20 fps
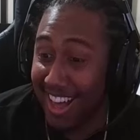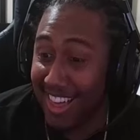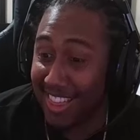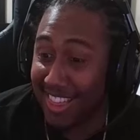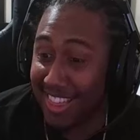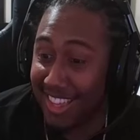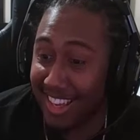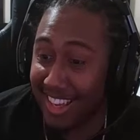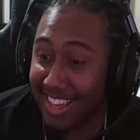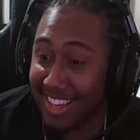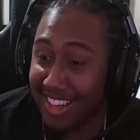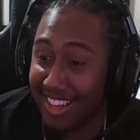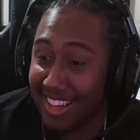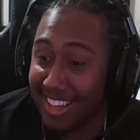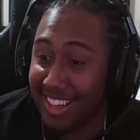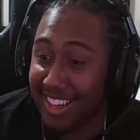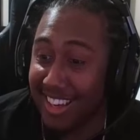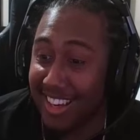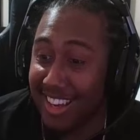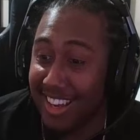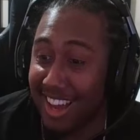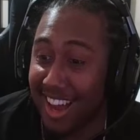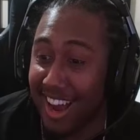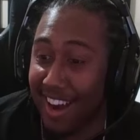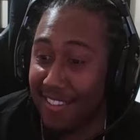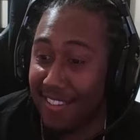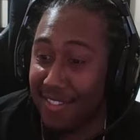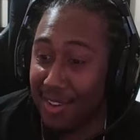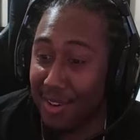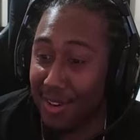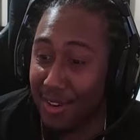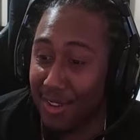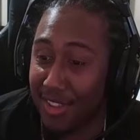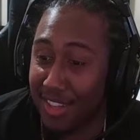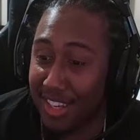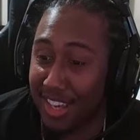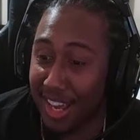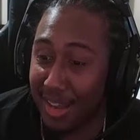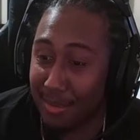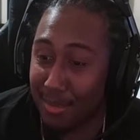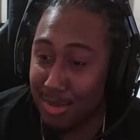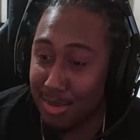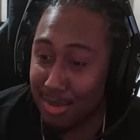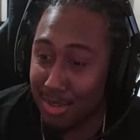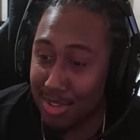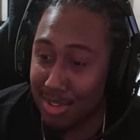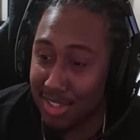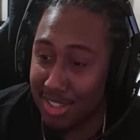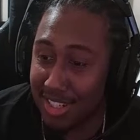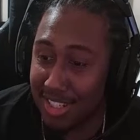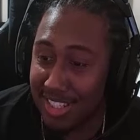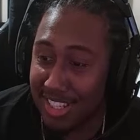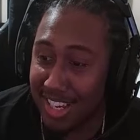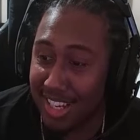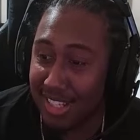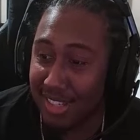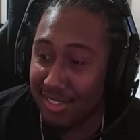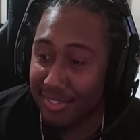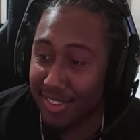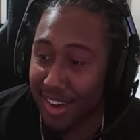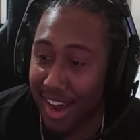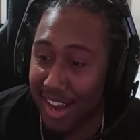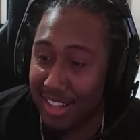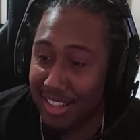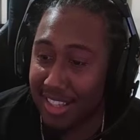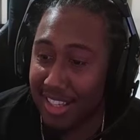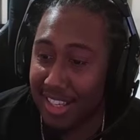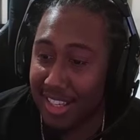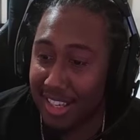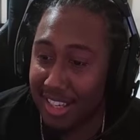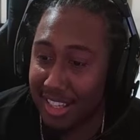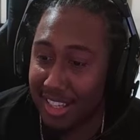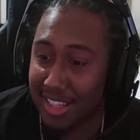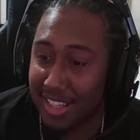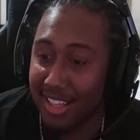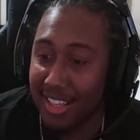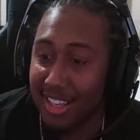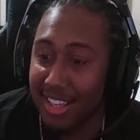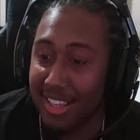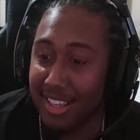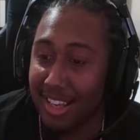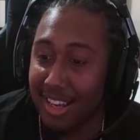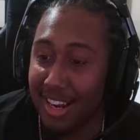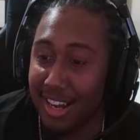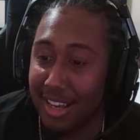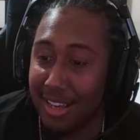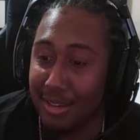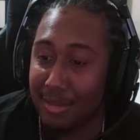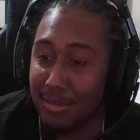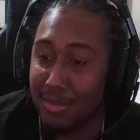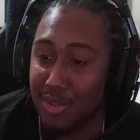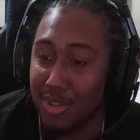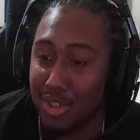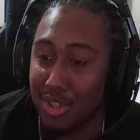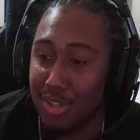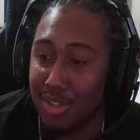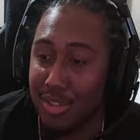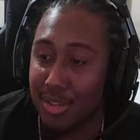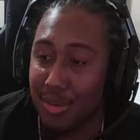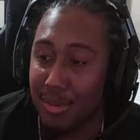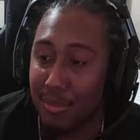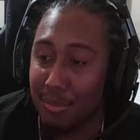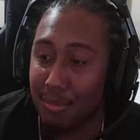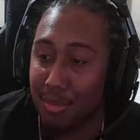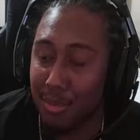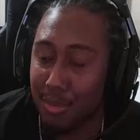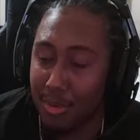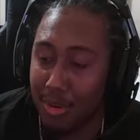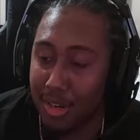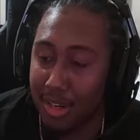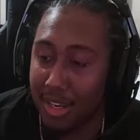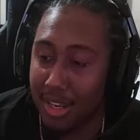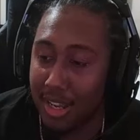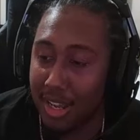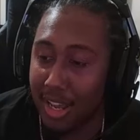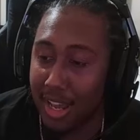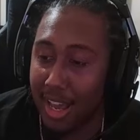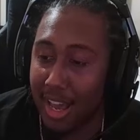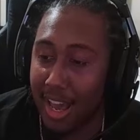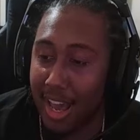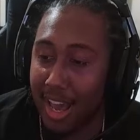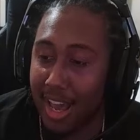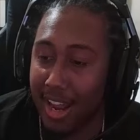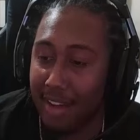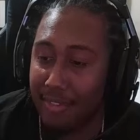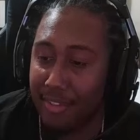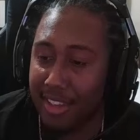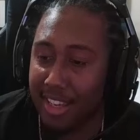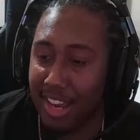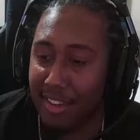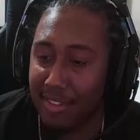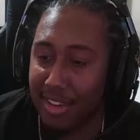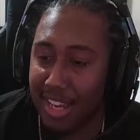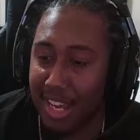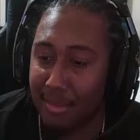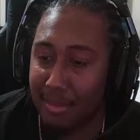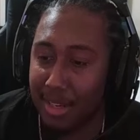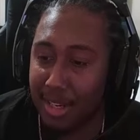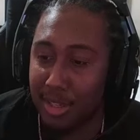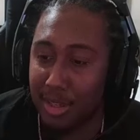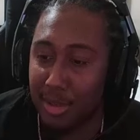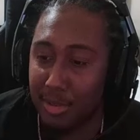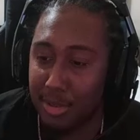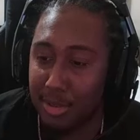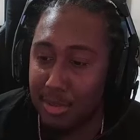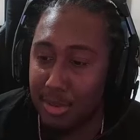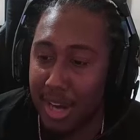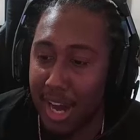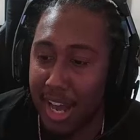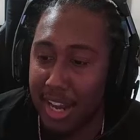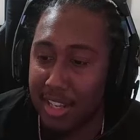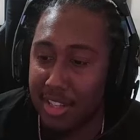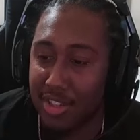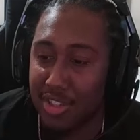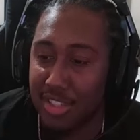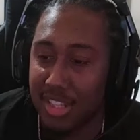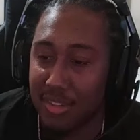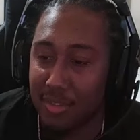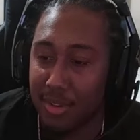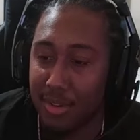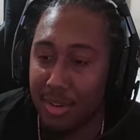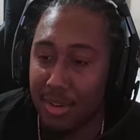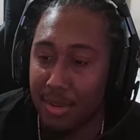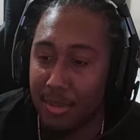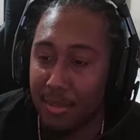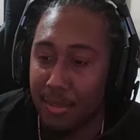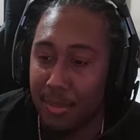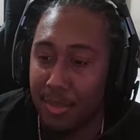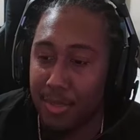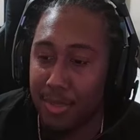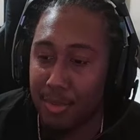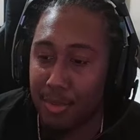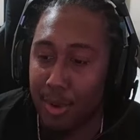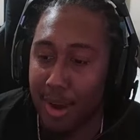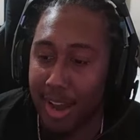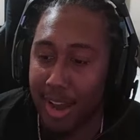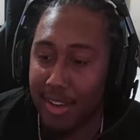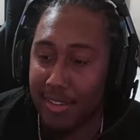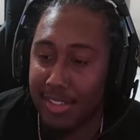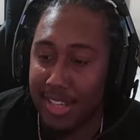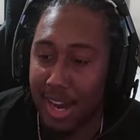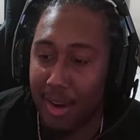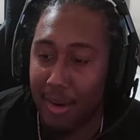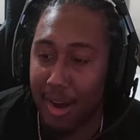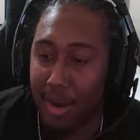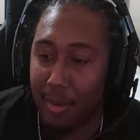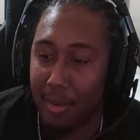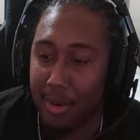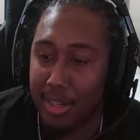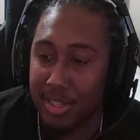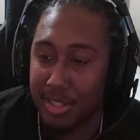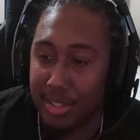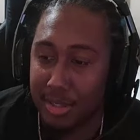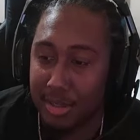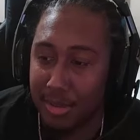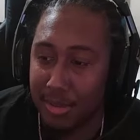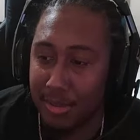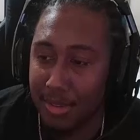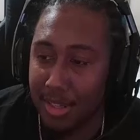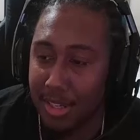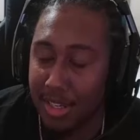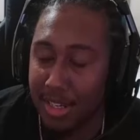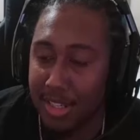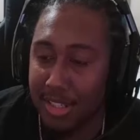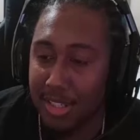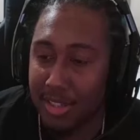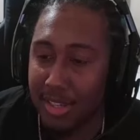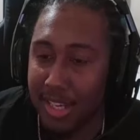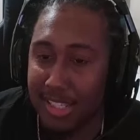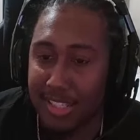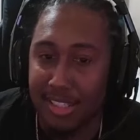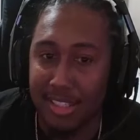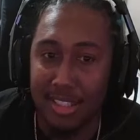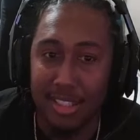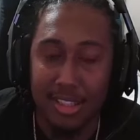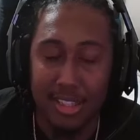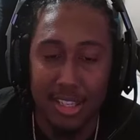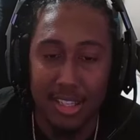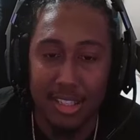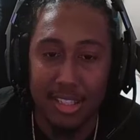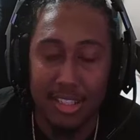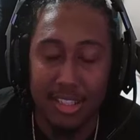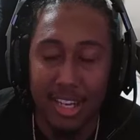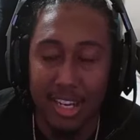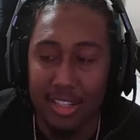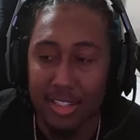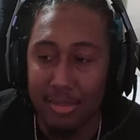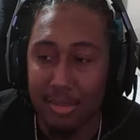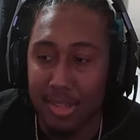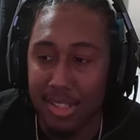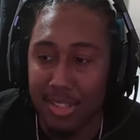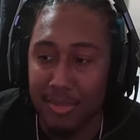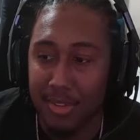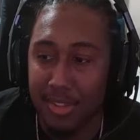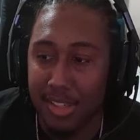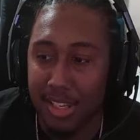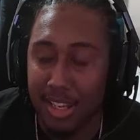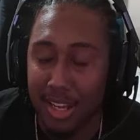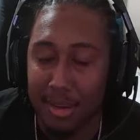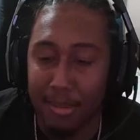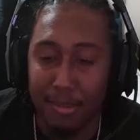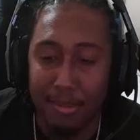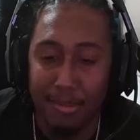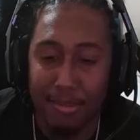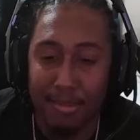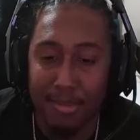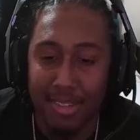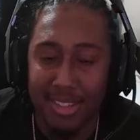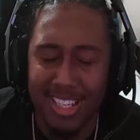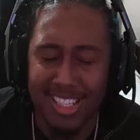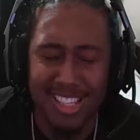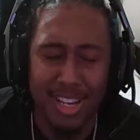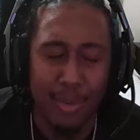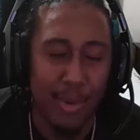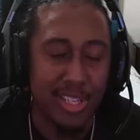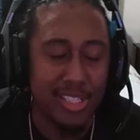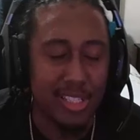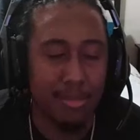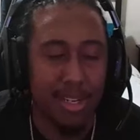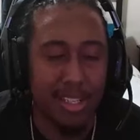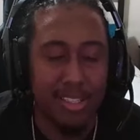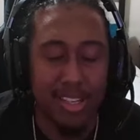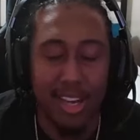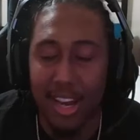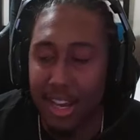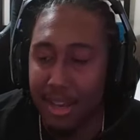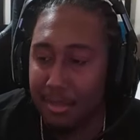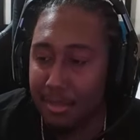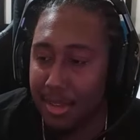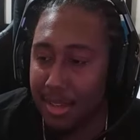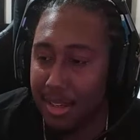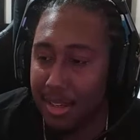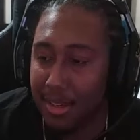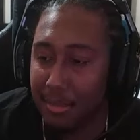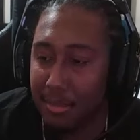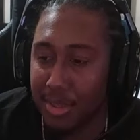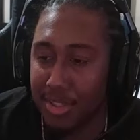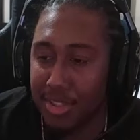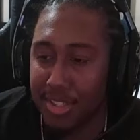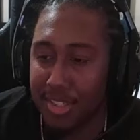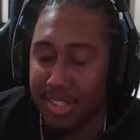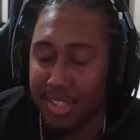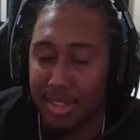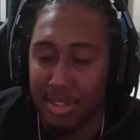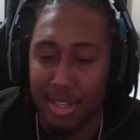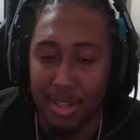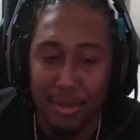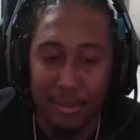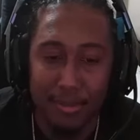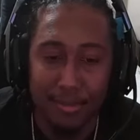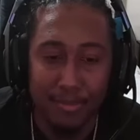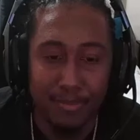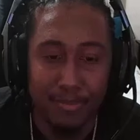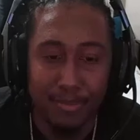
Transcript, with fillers: I think after all the game switches has finally hit that I am just bored. And I feel like every game that I go to kind of just never thrives how I want it to. So that's another thing that kind of just makes it feel like I'm not say wasting my time, but just you know